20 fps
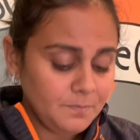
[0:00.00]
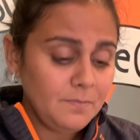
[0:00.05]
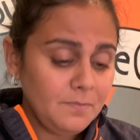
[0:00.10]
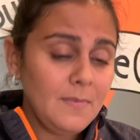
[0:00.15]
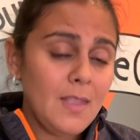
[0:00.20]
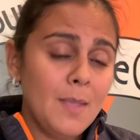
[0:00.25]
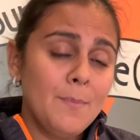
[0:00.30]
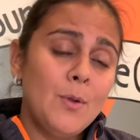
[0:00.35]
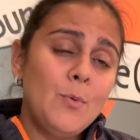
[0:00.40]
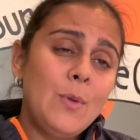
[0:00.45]

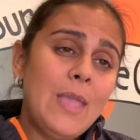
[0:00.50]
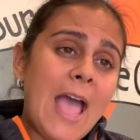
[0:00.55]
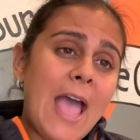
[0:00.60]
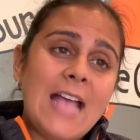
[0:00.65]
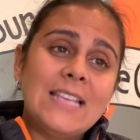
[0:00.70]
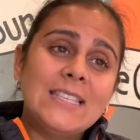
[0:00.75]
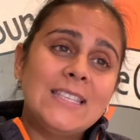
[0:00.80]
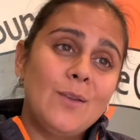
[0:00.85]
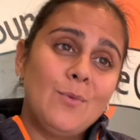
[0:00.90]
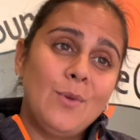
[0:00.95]
But we
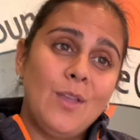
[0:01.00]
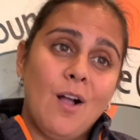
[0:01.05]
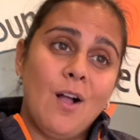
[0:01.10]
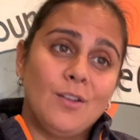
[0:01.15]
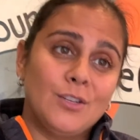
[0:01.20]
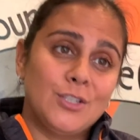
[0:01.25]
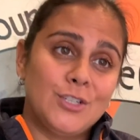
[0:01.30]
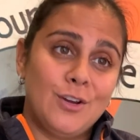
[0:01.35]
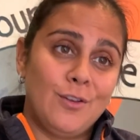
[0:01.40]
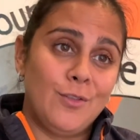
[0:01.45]
ask that we all
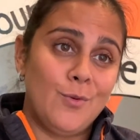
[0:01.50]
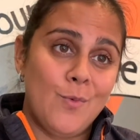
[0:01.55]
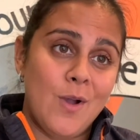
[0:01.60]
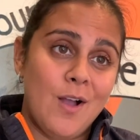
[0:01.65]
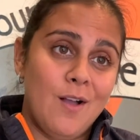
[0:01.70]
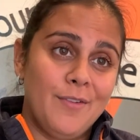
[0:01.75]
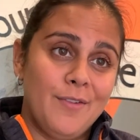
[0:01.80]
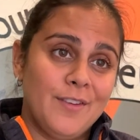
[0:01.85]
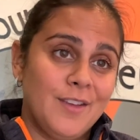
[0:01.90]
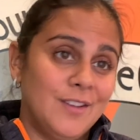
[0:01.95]
share the
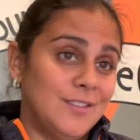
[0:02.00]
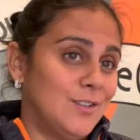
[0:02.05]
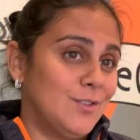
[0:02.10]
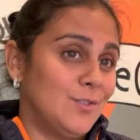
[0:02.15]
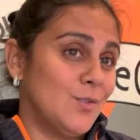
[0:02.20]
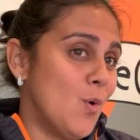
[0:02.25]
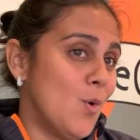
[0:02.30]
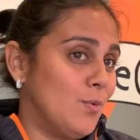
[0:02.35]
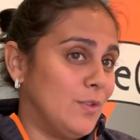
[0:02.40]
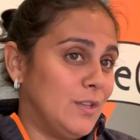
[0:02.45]
wealth because there's
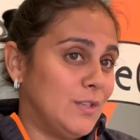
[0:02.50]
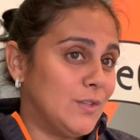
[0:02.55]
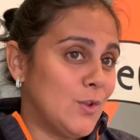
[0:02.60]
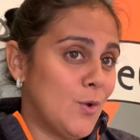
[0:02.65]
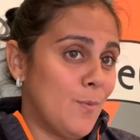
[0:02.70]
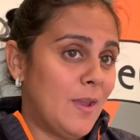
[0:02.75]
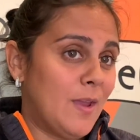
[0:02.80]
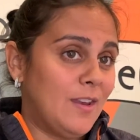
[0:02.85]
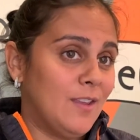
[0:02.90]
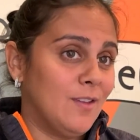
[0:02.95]
only so
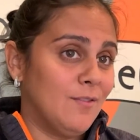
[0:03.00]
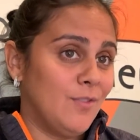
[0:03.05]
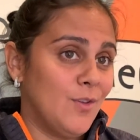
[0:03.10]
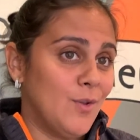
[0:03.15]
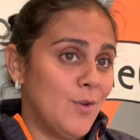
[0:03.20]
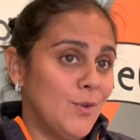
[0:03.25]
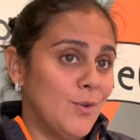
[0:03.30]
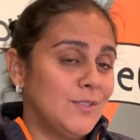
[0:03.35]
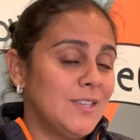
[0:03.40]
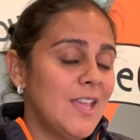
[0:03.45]
many of
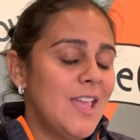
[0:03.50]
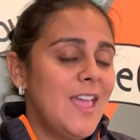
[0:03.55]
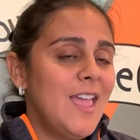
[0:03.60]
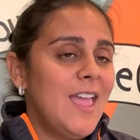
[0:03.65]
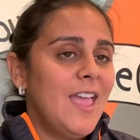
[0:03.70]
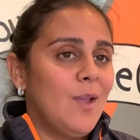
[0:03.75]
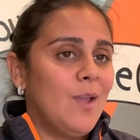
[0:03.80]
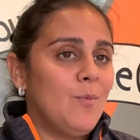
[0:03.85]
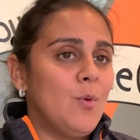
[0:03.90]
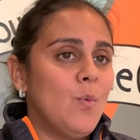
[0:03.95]
those.
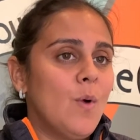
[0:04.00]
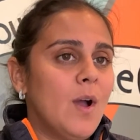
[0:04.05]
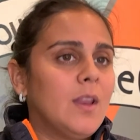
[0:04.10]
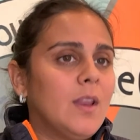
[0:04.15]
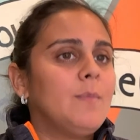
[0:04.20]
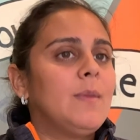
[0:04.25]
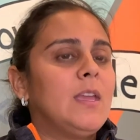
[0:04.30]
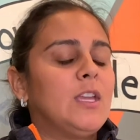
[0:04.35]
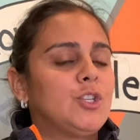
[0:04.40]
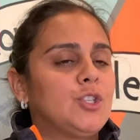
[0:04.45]
And we want to
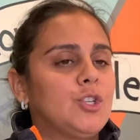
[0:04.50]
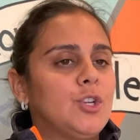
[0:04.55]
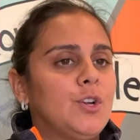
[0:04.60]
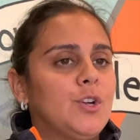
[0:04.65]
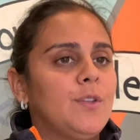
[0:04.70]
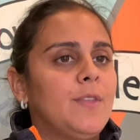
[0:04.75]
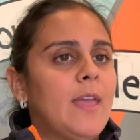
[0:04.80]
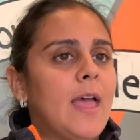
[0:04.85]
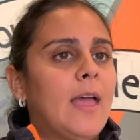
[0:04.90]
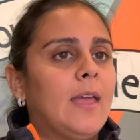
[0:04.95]
make sure
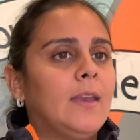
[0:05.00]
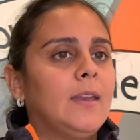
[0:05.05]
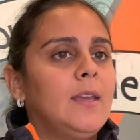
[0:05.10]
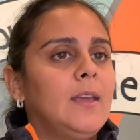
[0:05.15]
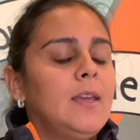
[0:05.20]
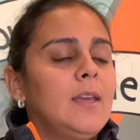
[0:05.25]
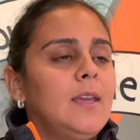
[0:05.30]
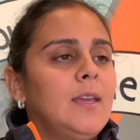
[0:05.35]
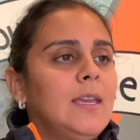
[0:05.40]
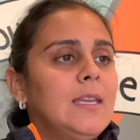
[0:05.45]
that
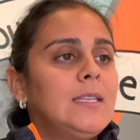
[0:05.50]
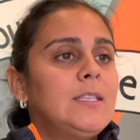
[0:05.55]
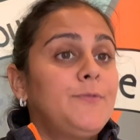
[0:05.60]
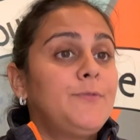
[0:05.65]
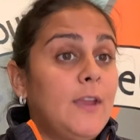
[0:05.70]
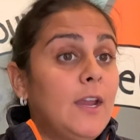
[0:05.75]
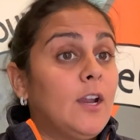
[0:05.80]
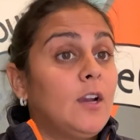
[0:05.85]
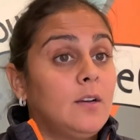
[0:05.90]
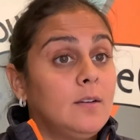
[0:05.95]
it's
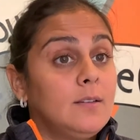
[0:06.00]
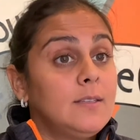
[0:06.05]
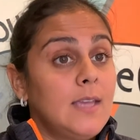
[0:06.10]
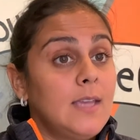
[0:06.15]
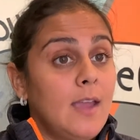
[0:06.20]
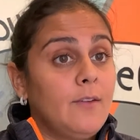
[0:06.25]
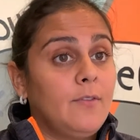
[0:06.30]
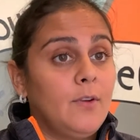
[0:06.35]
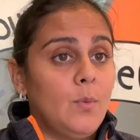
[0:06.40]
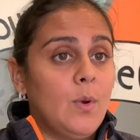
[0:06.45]
fair to
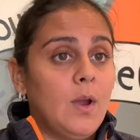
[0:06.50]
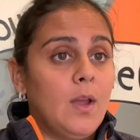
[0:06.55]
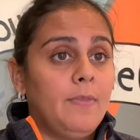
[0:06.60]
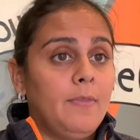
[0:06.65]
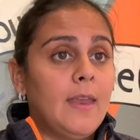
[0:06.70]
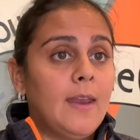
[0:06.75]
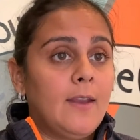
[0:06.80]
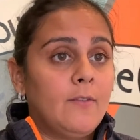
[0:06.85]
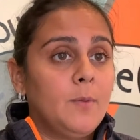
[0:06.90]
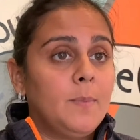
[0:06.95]
everyone,
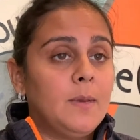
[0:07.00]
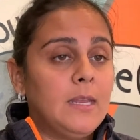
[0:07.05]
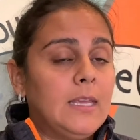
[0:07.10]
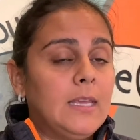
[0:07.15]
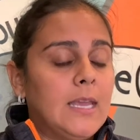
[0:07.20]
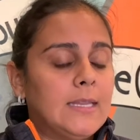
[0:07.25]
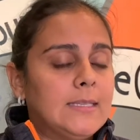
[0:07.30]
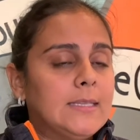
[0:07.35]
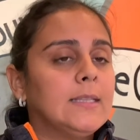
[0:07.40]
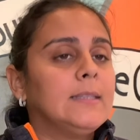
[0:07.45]
that everybody
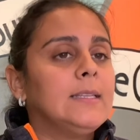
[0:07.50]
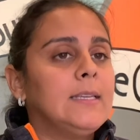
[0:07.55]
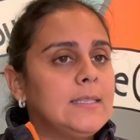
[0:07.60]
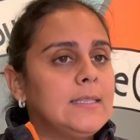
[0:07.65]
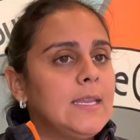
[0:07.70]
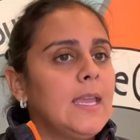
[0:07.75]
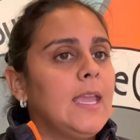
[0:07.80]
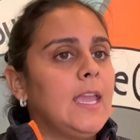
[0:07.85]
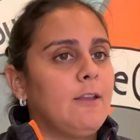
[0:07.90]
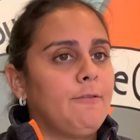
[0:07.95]
gets at least a
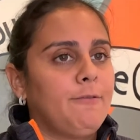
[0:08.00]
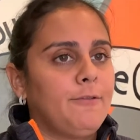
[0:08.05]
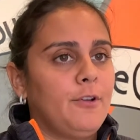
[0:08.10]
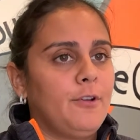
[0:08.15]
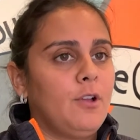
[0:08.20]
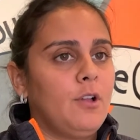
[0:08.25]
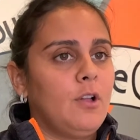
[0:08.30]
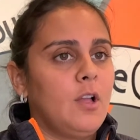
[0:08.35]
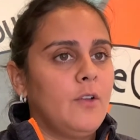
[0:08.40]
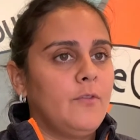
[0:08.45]
handful
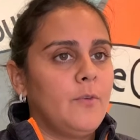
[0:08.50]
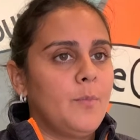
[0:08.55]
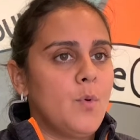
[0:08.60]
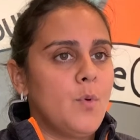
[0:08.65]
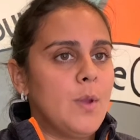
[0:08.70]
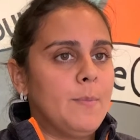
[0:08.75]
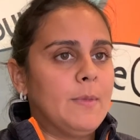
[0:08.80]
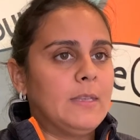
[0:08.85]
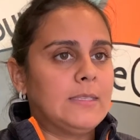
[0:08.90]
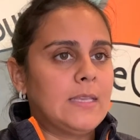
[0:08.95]
of
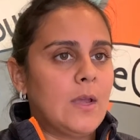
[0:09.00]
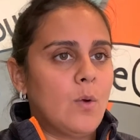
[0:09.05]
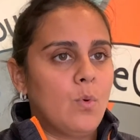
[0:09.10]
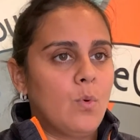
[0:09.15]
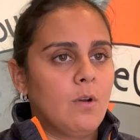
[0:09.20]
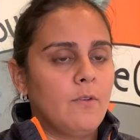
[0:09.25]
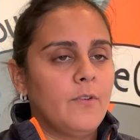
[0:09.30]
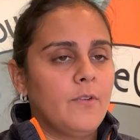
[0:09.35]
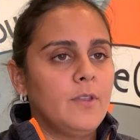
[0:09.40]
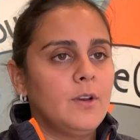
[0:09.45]
appointments that
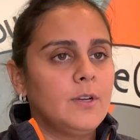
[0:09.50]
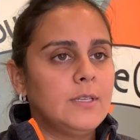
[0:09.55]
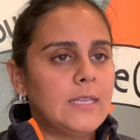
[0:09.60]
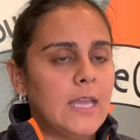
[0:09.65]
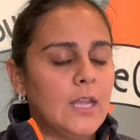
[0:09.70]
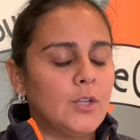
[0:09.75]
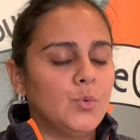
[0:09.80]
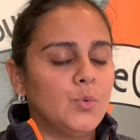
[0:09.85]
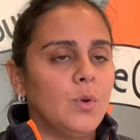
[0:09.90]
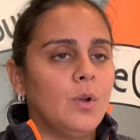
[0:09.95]
work for their
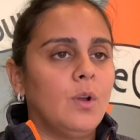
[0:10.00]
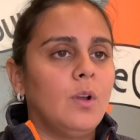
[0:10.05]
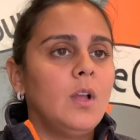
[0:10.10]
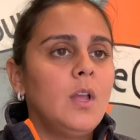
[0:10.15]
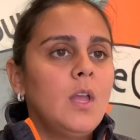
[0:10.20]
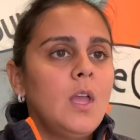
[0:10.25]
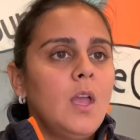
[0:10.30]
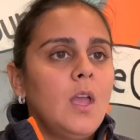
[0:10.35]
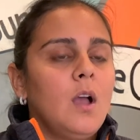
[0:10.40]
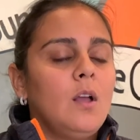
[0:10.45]
schedule,
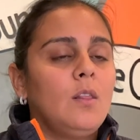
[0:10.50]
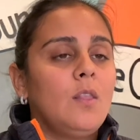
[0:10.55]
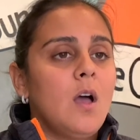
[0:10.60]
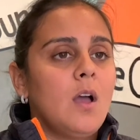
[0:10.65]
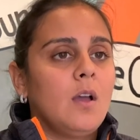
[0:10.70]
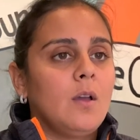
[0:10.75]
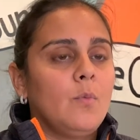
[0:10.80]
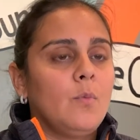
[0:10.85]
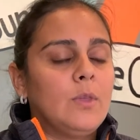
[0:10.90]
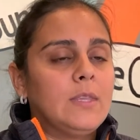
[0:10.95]

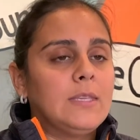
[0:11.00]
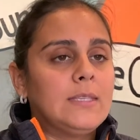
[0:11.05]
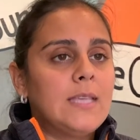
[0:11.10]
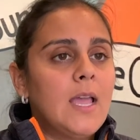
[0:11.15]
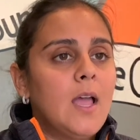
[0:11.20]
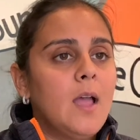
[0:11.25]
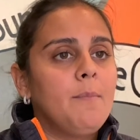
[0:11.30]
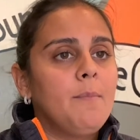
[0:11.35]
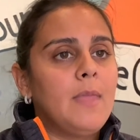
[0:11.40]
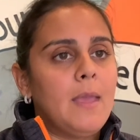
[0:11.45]
along with
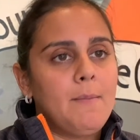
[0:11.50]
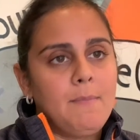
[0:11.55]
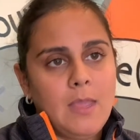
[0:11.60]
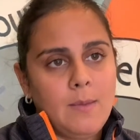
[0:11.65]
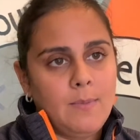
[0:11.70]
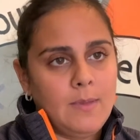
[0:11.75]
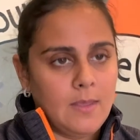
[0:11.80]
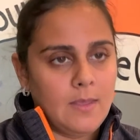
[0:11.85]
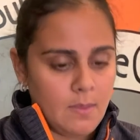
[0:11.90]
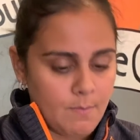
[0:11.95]
some that may
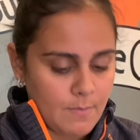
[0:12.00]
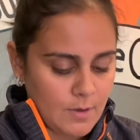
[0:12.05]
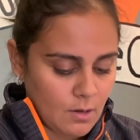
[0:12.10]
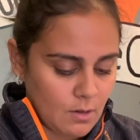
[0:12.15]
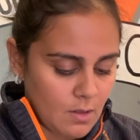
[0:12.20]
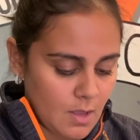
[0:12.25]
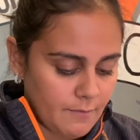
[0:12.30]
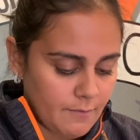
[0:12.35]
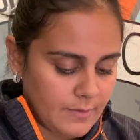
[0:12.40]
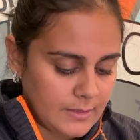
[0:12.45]
be in the middle
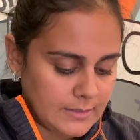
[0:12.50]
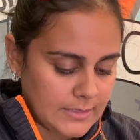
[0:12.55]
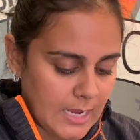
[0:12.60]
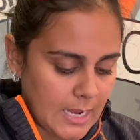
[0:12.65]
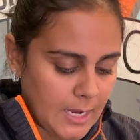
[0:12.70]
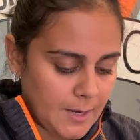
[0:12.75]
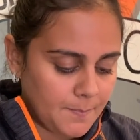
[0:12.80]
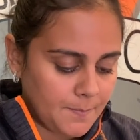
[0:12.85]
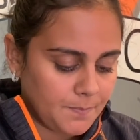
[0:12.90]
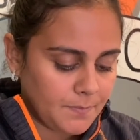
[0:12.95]
of the
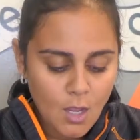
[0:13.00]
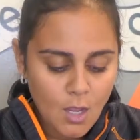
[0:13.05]
day.